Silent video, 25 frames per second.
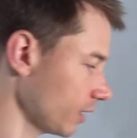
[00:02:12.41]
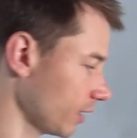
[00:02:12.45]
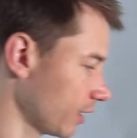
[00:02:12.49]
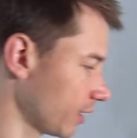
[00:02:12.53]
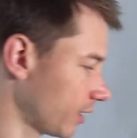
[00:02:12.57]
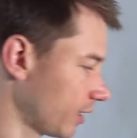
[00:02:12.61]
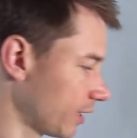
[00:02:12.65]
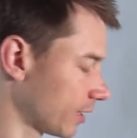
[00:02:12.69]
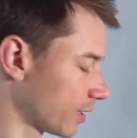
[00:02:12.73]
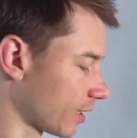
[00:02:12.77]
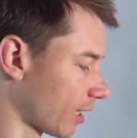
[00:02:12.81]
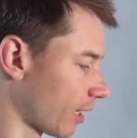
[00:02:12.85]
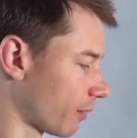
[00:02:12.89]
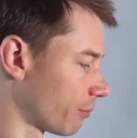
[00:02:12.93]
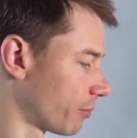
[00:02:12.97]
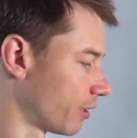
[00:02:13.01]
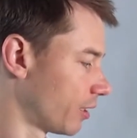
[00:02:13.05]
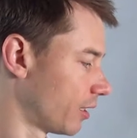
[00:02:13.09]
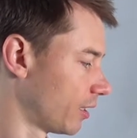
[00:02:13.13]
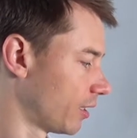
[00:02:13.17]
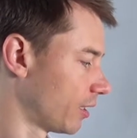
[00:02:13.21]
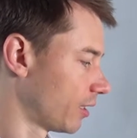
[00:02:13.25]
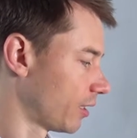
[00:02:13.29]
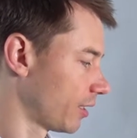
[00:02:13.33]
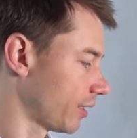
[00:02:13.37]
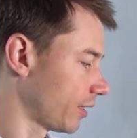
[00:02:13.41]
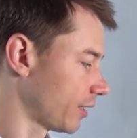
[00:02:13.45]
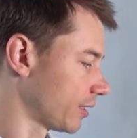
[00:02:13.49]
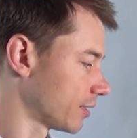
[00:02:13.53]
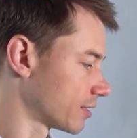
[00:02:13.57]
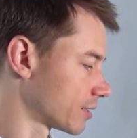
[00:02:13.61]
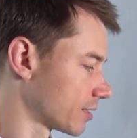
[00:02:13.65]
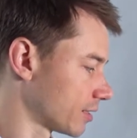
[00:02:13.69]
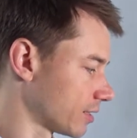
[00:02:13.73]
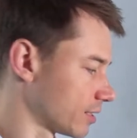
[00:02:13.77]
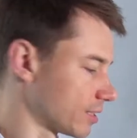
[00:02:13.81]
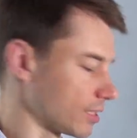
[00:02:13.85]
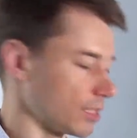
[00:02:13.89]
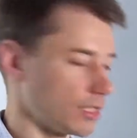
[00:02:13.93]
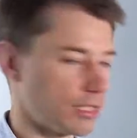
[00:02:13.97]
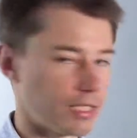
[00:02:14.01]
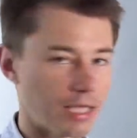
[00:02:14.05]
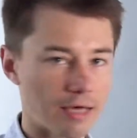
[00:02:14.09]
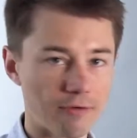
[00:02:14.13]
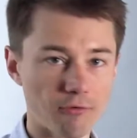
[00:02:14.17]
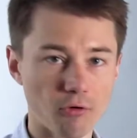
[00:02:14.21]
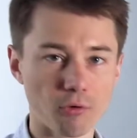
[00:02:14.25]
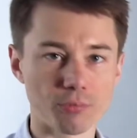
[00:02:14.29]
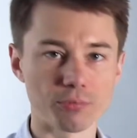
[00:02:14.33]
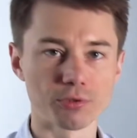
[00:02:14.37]
GitLab is a
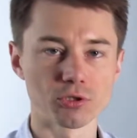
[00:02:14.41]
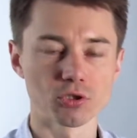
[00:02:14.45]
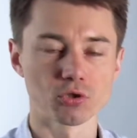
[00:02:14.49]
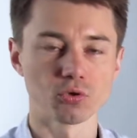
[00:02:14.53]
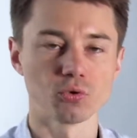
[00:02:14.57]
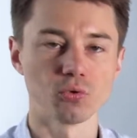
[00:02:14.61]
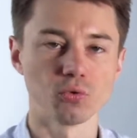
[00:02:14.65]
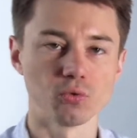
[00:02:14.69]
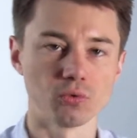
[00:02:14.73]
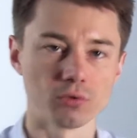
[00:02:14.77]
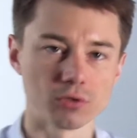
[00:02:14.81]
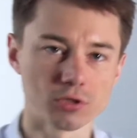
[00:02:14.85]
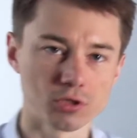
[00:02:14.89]
DevOps tool,